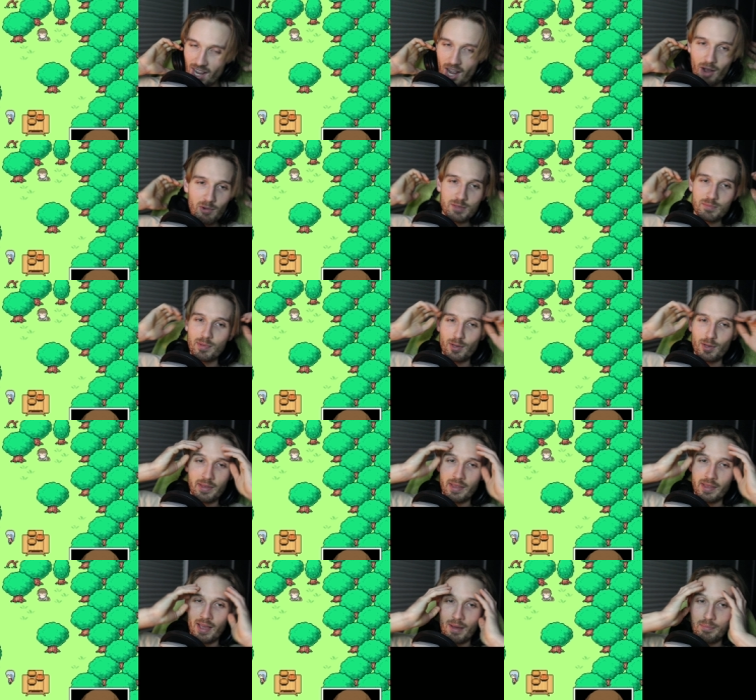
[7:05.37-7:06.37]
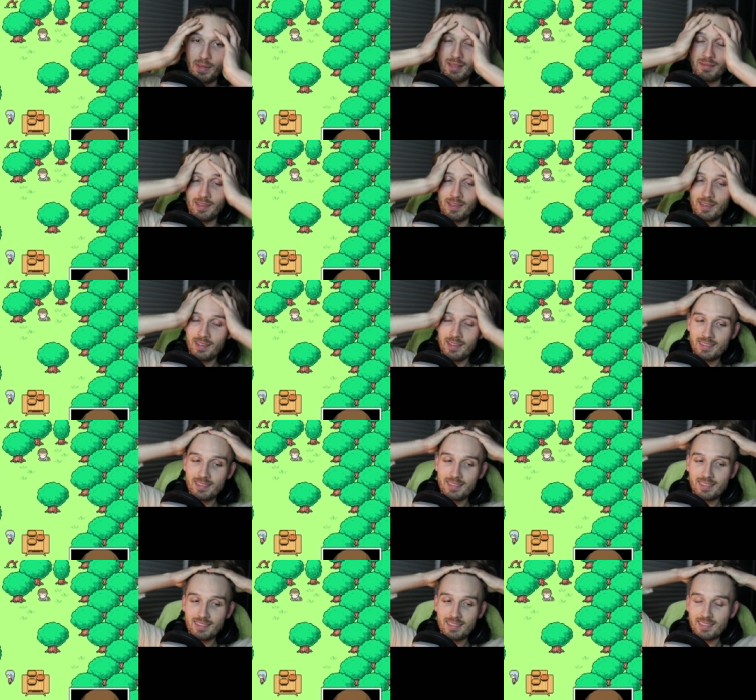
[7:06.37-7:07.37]
Always build me up, baby.
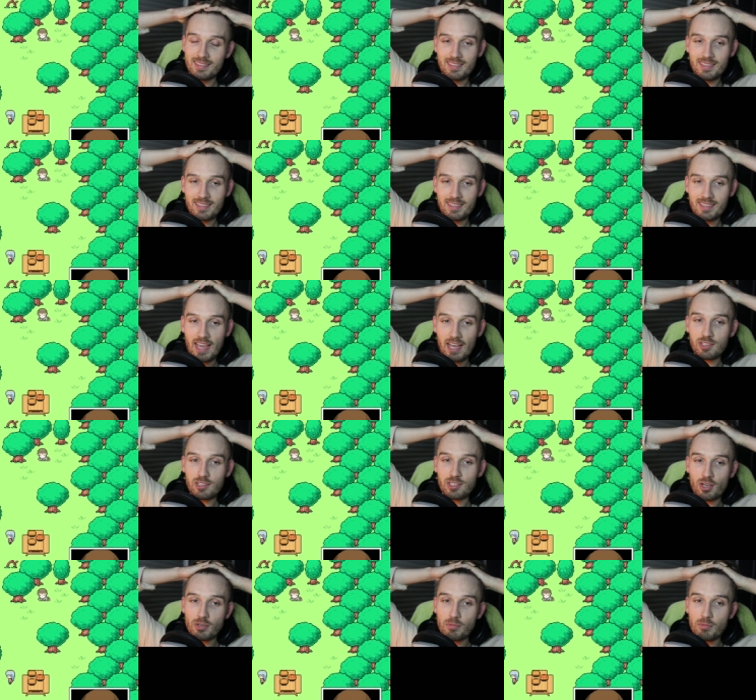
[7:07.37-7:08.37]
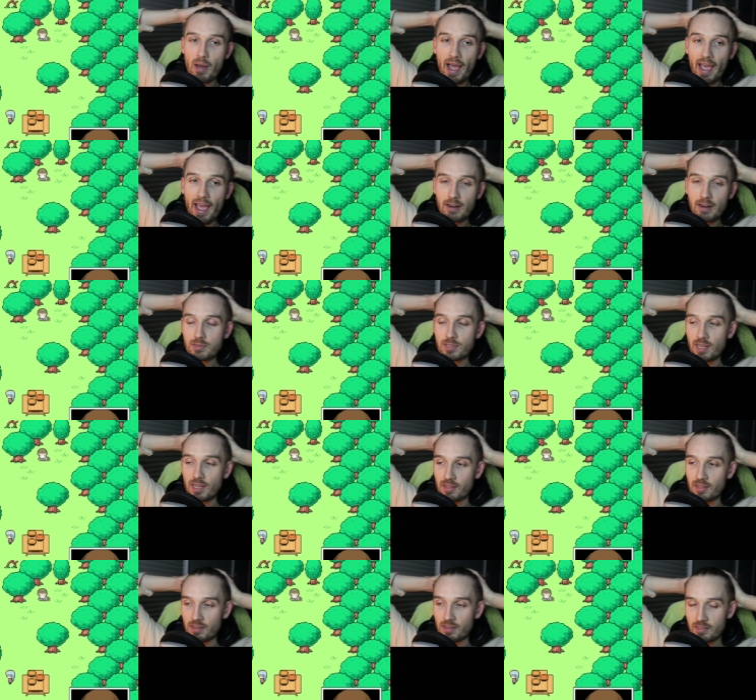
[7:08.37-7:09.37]
Kella's also my Adam
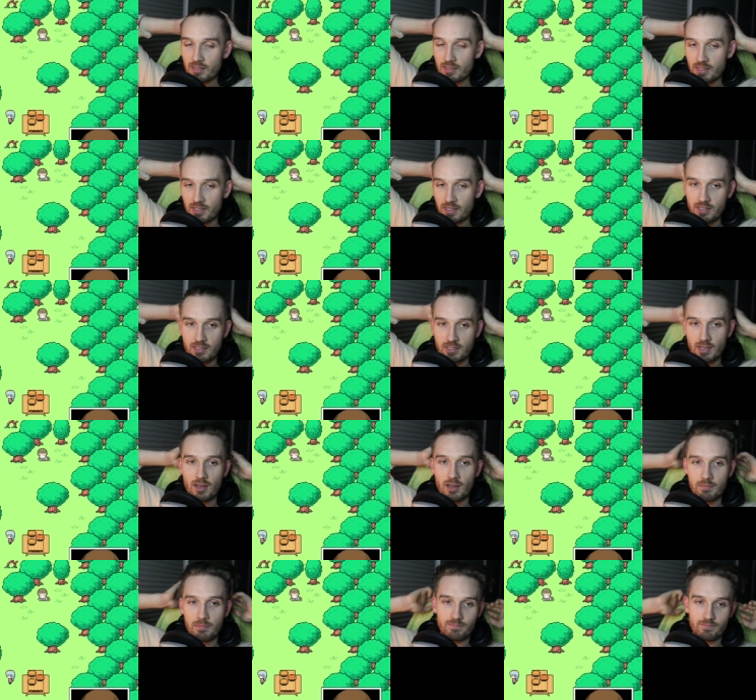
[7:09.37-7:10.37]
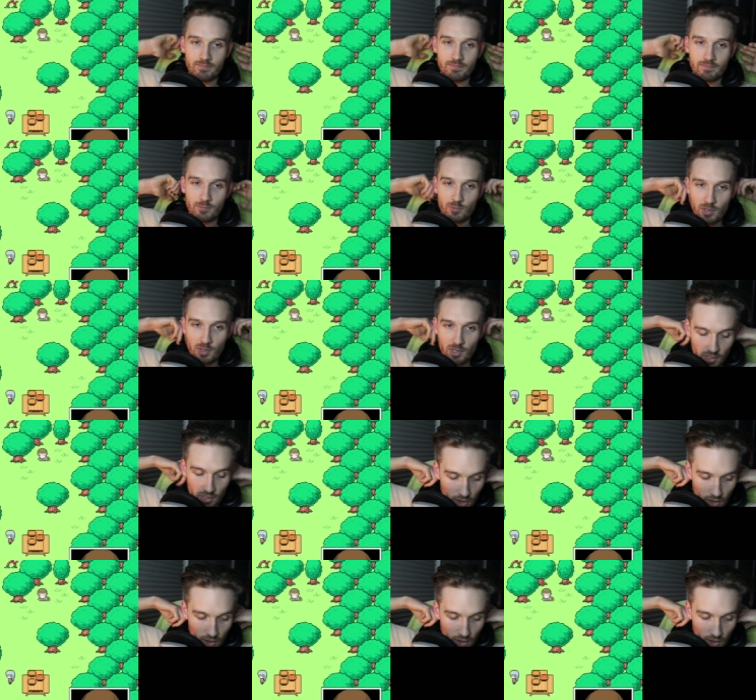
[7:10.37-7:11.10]
Sandler. He's um, really good at